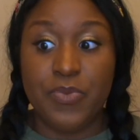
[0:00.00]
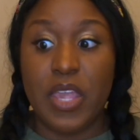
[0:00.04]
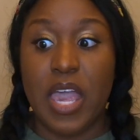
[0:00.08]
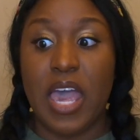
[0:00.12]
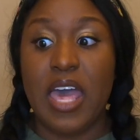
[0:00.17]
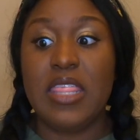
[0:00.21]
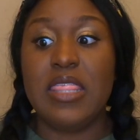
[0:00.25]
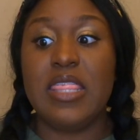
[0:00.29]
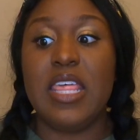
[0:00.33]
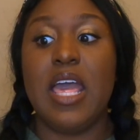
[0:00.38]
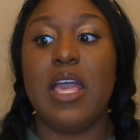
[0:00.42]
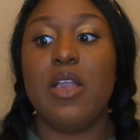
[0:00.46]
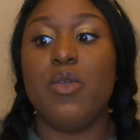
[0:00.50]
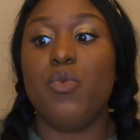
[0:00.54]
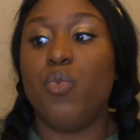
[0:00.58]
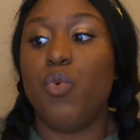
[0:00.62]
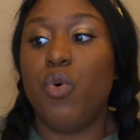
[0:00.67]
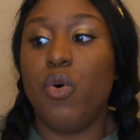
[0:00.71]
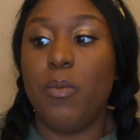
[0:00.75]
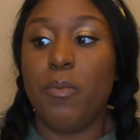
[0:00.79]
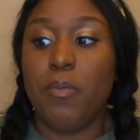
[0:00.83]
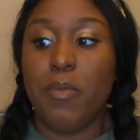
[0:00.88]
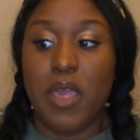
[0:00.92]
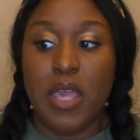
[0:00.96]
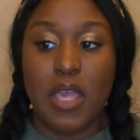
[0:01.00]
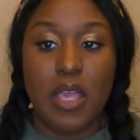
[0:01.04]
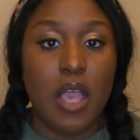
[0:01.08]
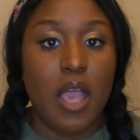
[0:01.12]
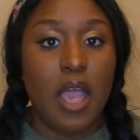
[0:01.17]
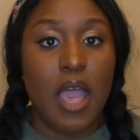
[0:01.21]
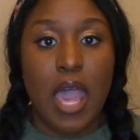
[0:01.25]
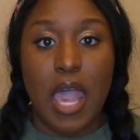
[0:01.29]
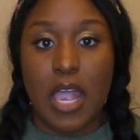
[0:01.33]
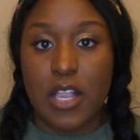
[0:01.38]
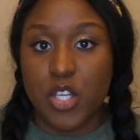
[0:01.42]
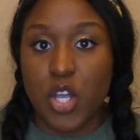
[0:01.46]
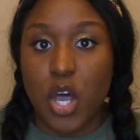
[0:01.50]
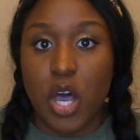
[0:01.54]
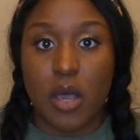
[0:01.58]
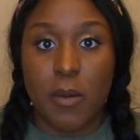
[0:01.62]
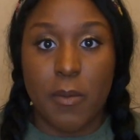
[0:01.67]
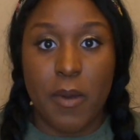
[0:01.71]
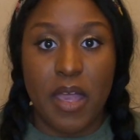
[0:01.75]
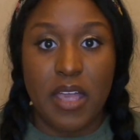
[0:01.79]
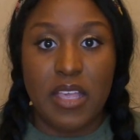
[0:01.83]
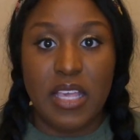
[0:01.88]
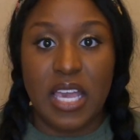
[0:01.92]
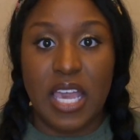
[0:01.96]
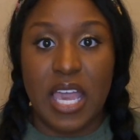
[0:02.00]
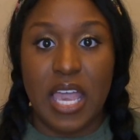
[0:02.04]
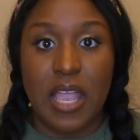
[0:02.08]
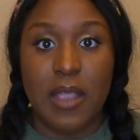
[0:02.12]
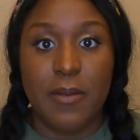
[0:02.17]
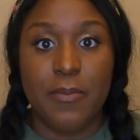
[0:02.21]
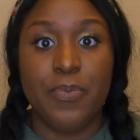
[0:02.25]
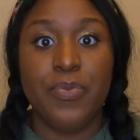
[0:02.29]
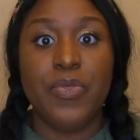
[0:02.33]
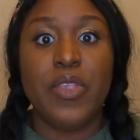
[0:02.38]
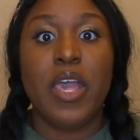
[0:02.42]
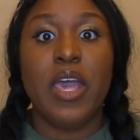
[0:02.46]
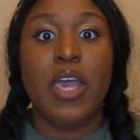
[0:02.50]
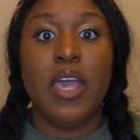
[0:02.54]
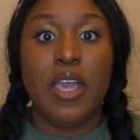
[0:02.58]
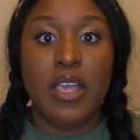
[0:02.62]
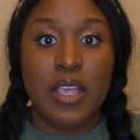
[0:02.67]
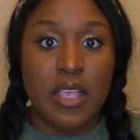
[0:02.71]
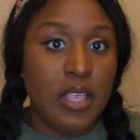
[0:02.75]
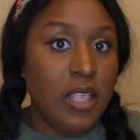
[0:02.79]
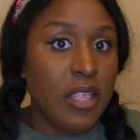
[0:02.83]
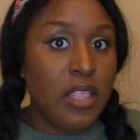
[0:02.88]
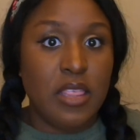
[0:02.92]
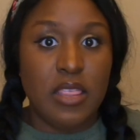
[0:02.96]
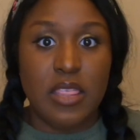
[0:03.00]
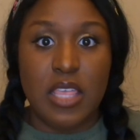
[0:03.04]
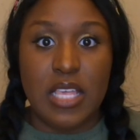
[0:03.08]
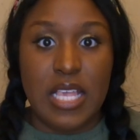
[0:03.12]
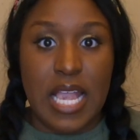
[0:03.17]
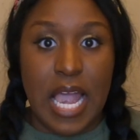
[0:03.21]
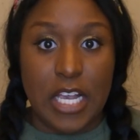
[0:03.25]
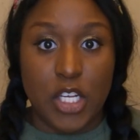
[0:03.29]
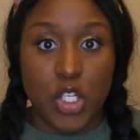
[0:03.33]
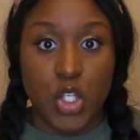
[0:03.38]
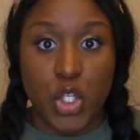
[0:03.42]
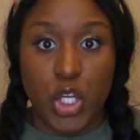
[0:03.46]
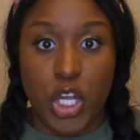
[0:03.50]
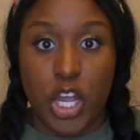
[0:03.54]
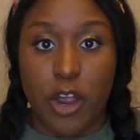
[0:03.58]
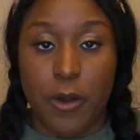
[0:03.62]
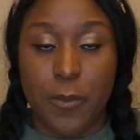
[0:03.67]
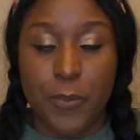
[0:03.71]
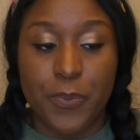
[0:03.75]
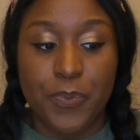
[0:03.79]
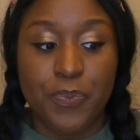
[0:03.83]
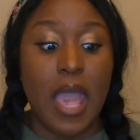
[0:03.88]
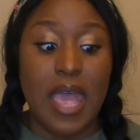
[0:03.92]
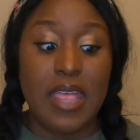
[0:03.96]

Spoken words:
And then we'll meet and talk about it again the next year.